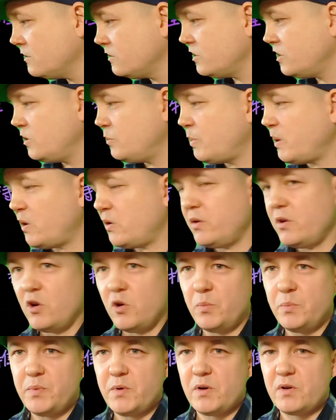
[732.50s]
cheapo
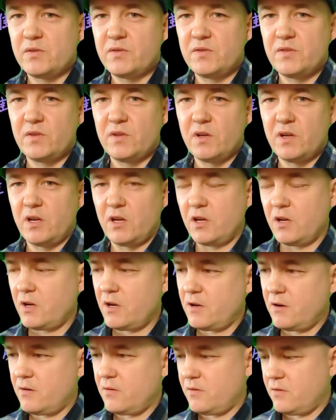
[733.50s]
notebooks that I
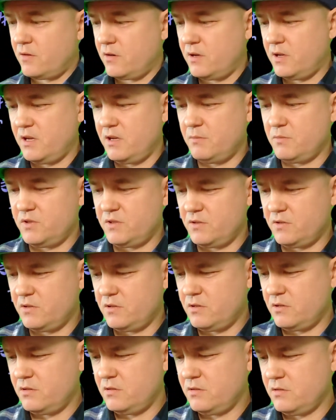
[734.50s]
got on
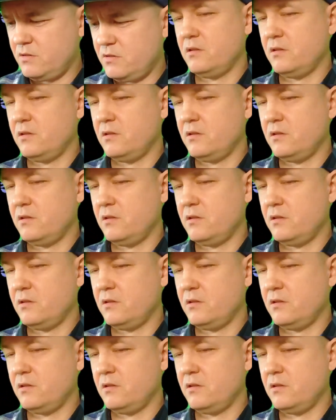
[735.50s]
Amazon.